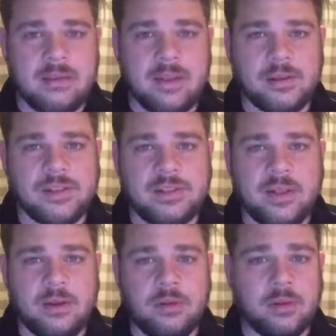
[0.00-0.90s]

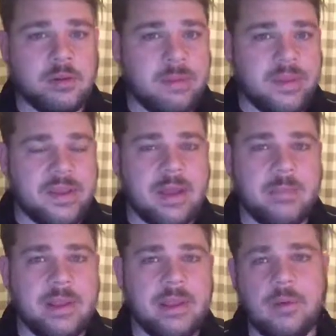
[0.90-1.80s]
They'll learn about the
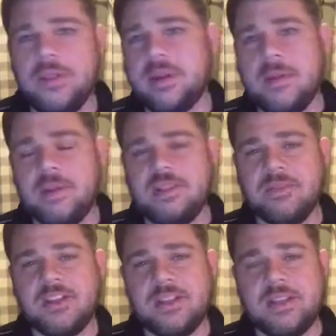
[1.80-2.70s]
company and what the company's
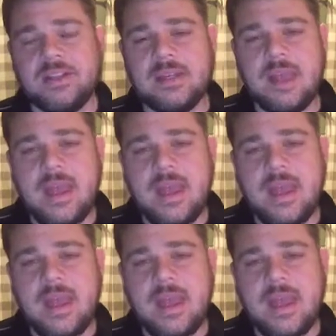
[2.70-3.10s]
mission is